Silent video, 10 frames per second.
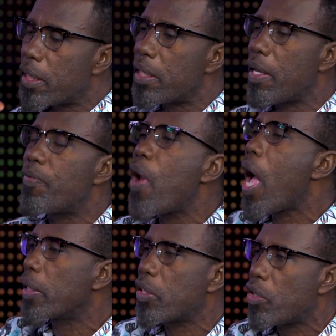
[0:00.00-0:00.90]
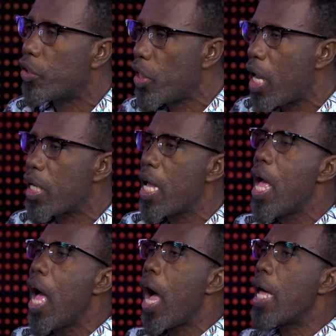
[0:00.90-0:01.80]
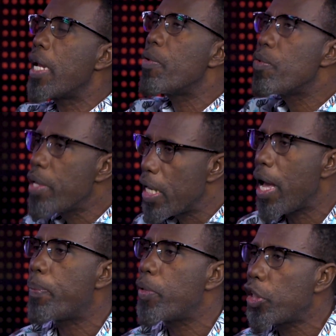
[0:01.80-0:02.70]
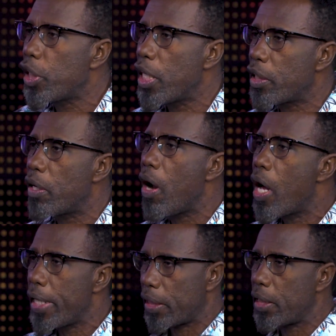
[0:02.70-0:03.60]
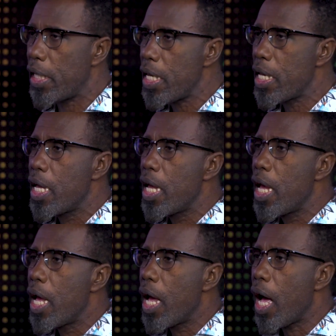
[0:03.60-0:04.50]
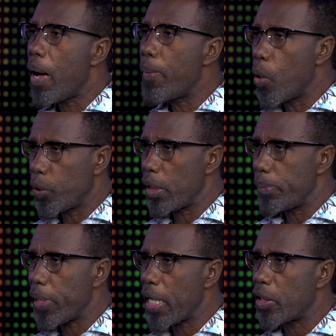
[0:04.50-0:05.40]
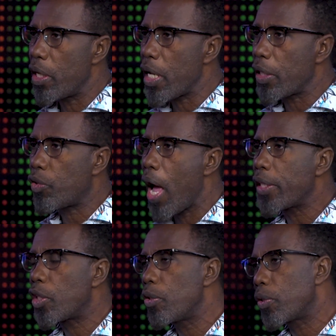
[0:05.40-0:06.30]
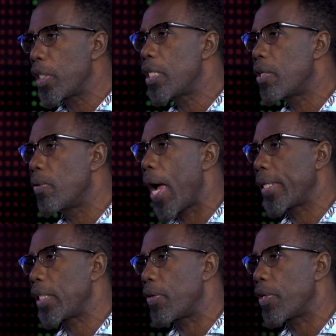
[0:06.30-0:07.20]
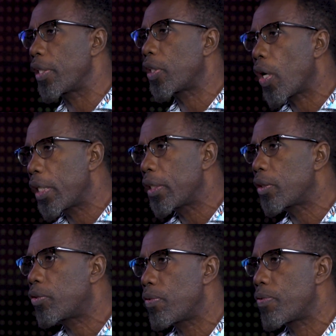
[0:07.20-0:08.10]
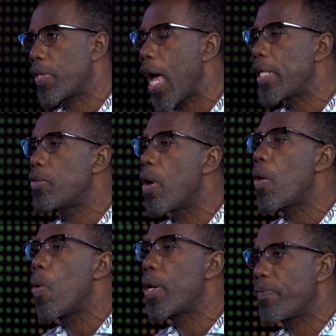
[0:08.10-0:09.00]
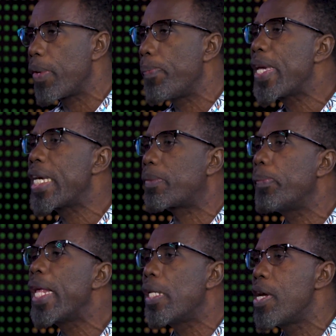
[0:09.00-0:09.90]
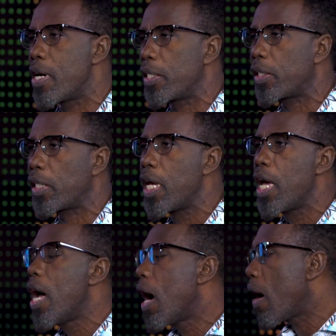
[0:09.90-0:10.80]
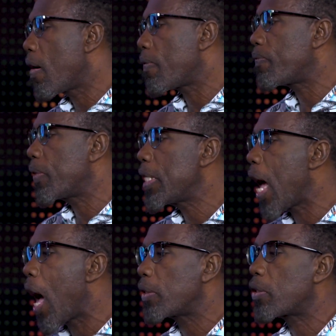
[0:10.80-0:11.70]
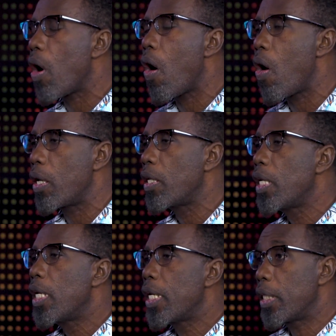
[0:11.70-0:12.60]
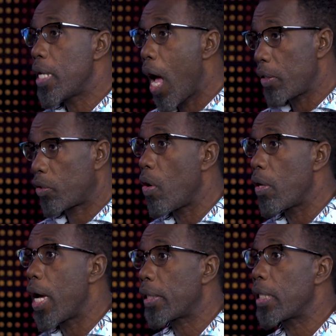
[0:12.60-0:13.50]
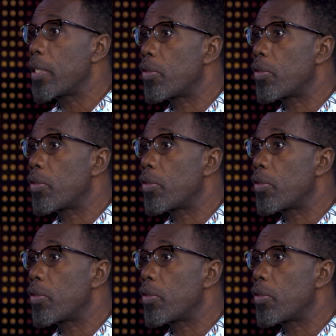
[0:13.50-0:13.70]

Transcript: This is a frank discussion. And I really appreciate your honesty about it, because you're not trying to use the ego right here. You're talking the truth. And you are one of the biggest builders of the dancehall that